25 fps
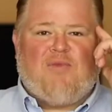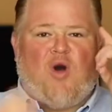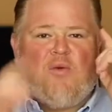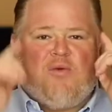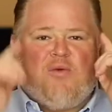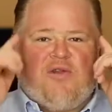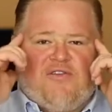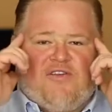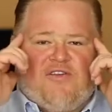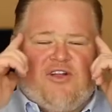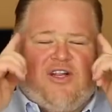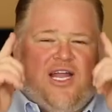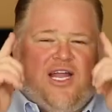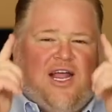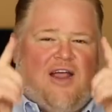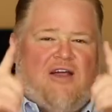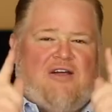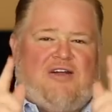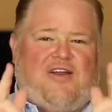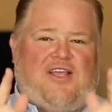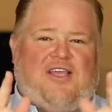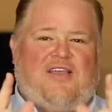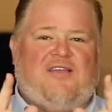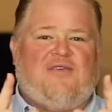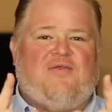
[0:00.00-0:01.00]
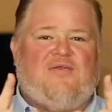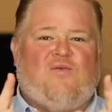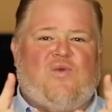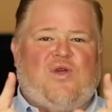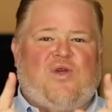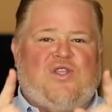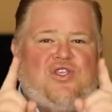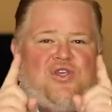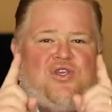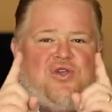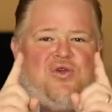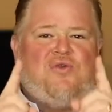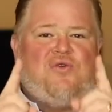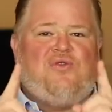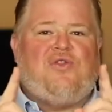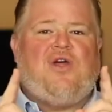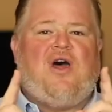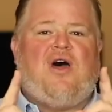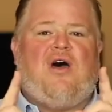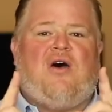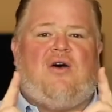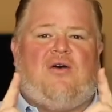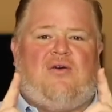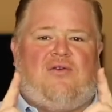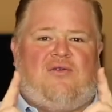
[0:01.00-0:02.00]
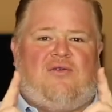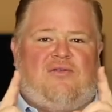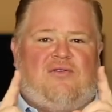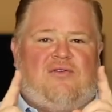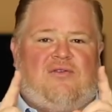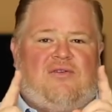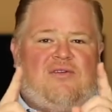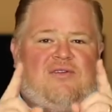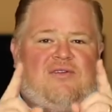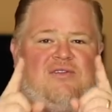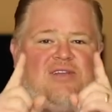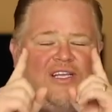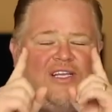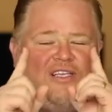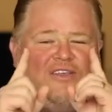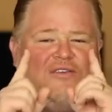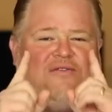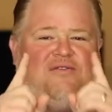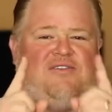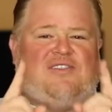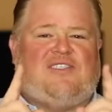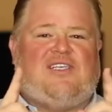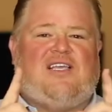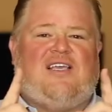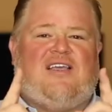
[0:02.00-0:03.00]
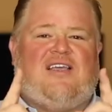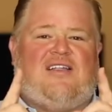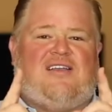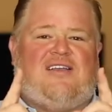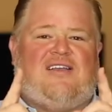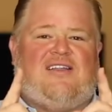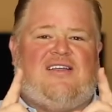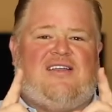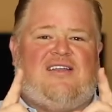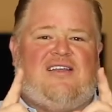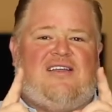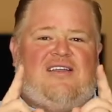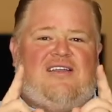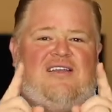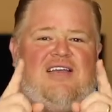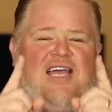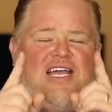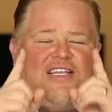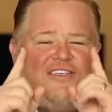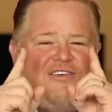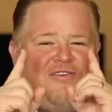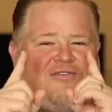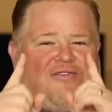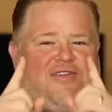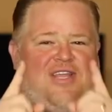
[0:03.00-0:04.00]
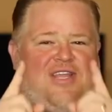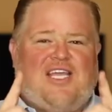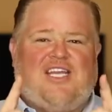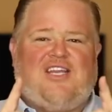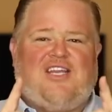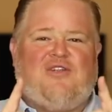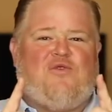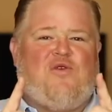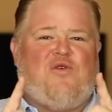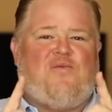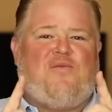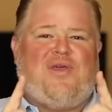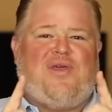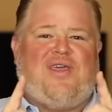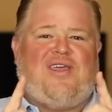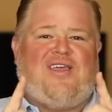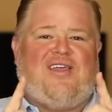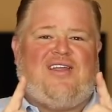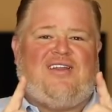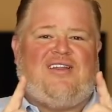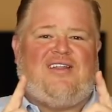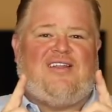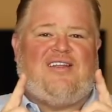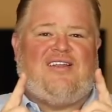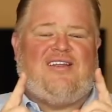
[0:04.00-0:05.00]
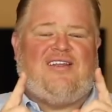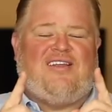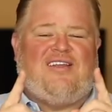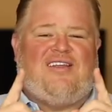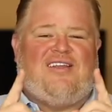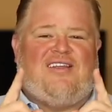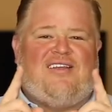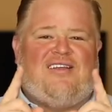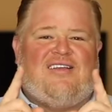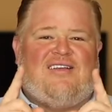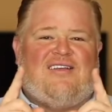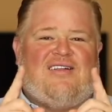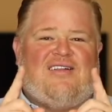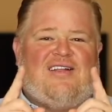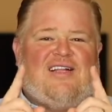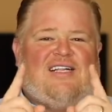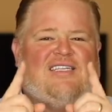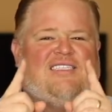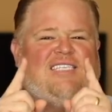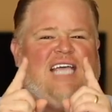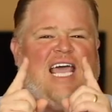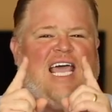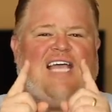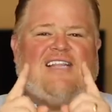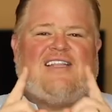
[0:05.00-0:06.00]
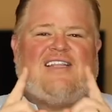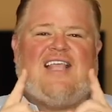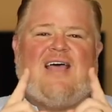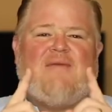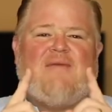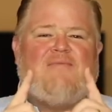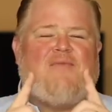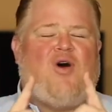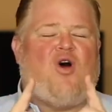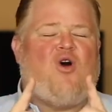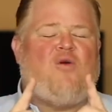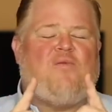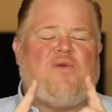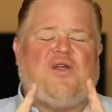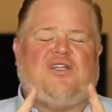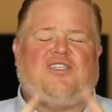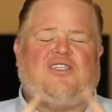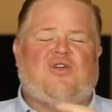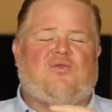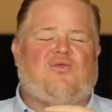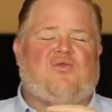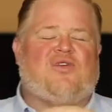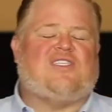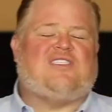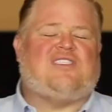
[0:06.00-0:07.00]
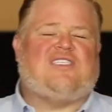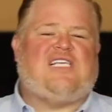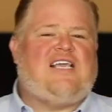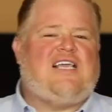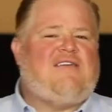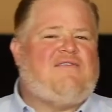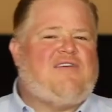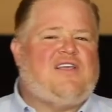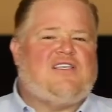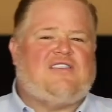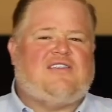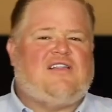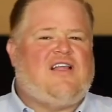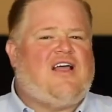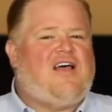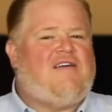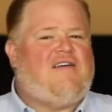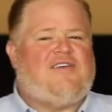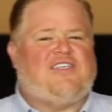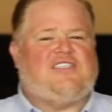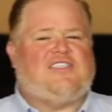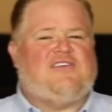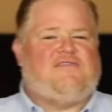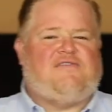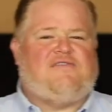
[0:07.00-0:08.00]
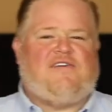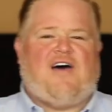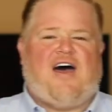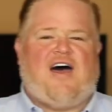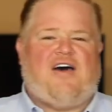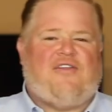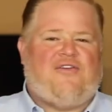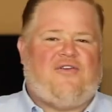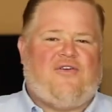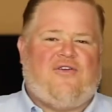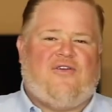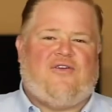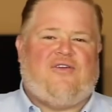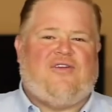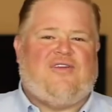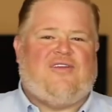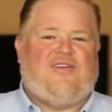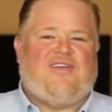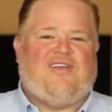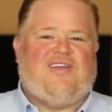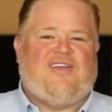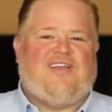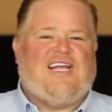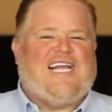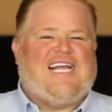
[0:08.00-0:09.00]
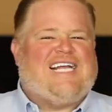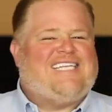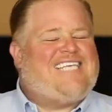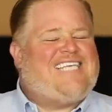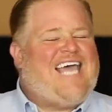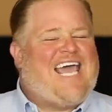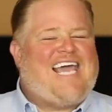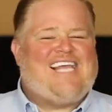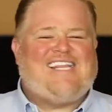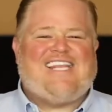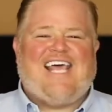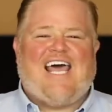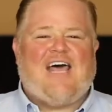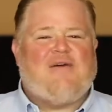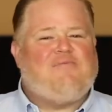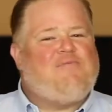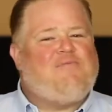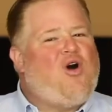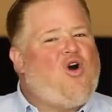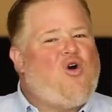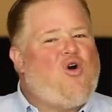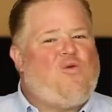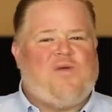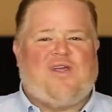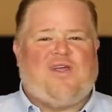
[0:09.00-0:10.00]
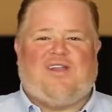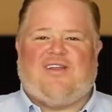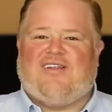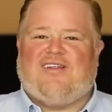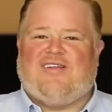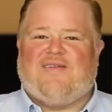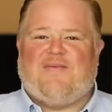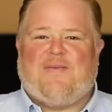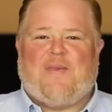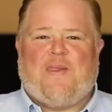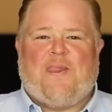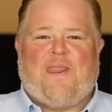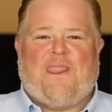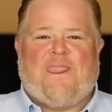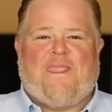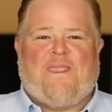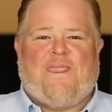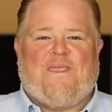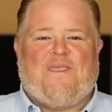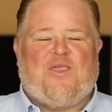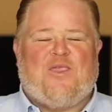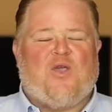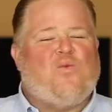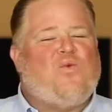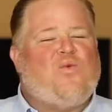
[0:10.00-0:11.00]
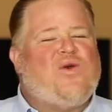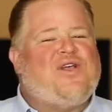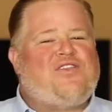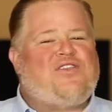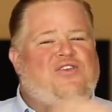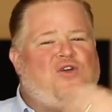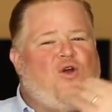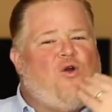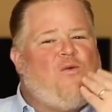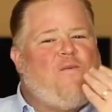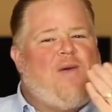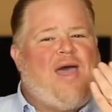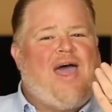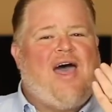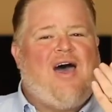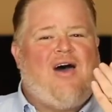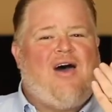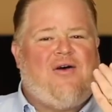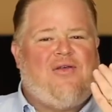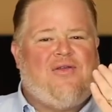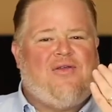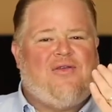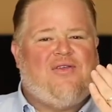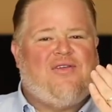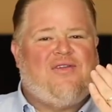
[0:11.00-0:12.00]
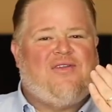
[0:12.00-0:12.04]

moment of clarity, when you know that you've sinned and you need to repent, Take that moment to receive His love as a father. Take that moment to, with your mouth,